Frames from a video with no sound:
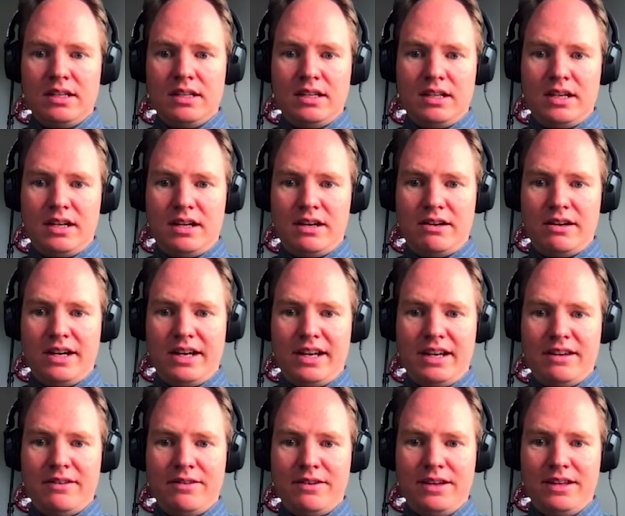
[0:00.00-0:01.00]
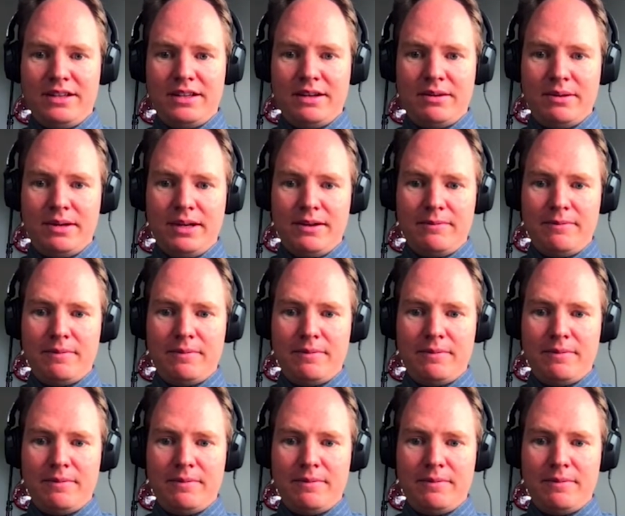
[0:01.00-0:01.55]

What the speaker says: Alrighty, well, here we go.